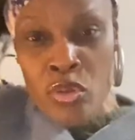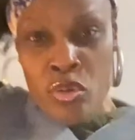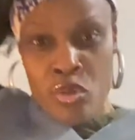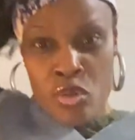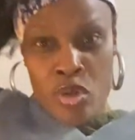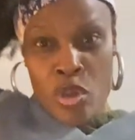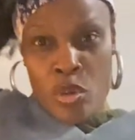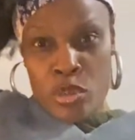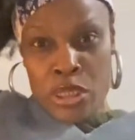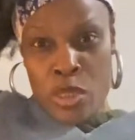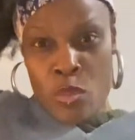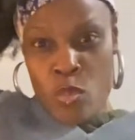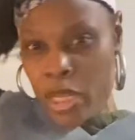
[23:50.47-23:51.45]
you know,
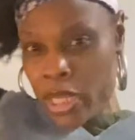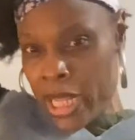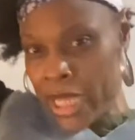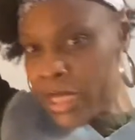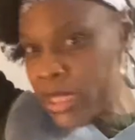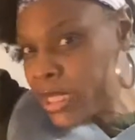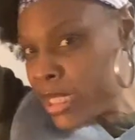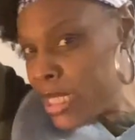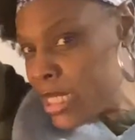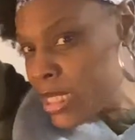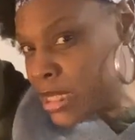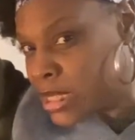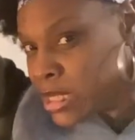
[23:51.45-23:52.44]
somewhat like
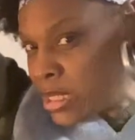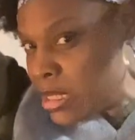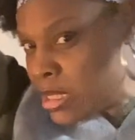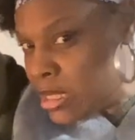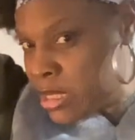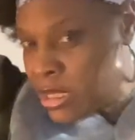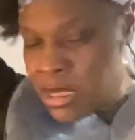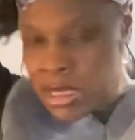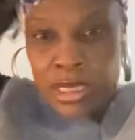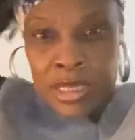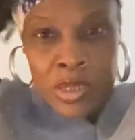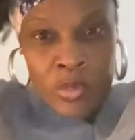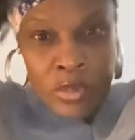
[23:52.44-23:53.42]
this.
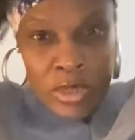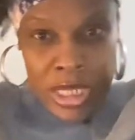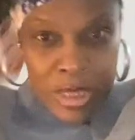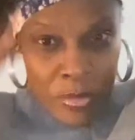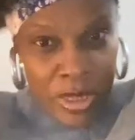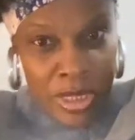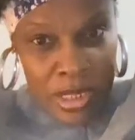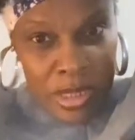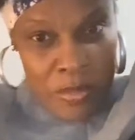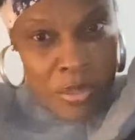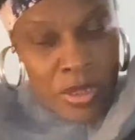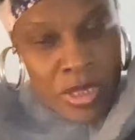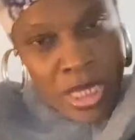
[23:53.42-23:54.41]
Well, that'll be up.
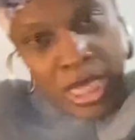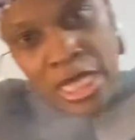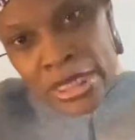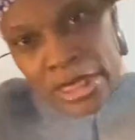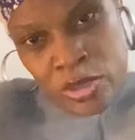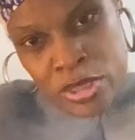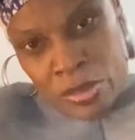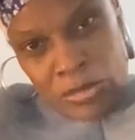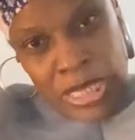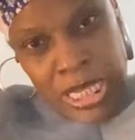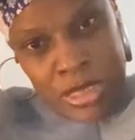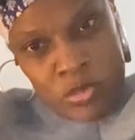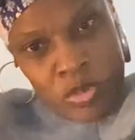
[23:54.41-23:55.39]
So
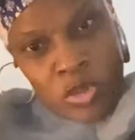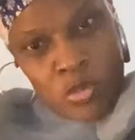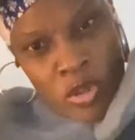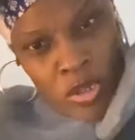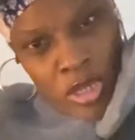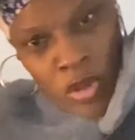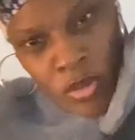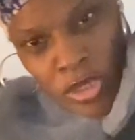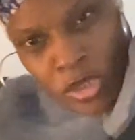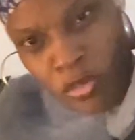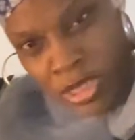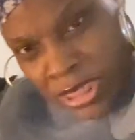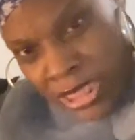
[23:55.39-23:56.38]
sometimes when you want to go and
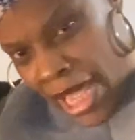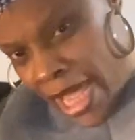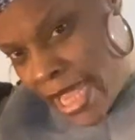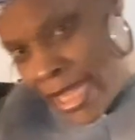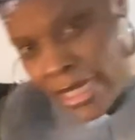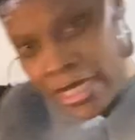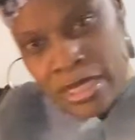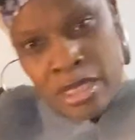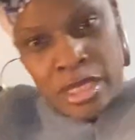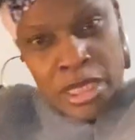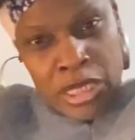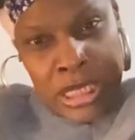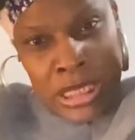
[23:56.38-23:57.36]
do a side,
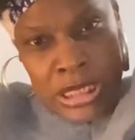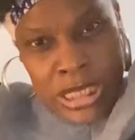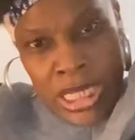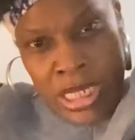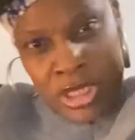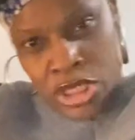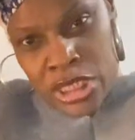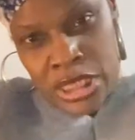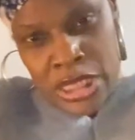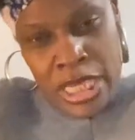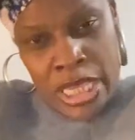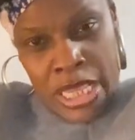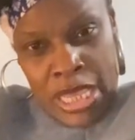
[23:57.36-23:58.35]
instead of just
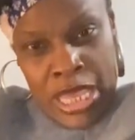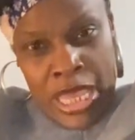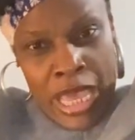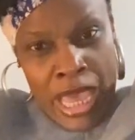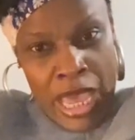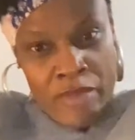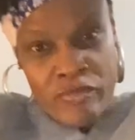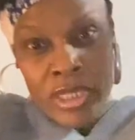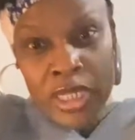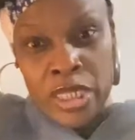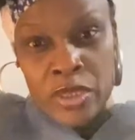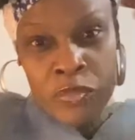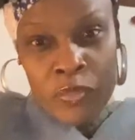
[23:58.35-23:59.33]
having it,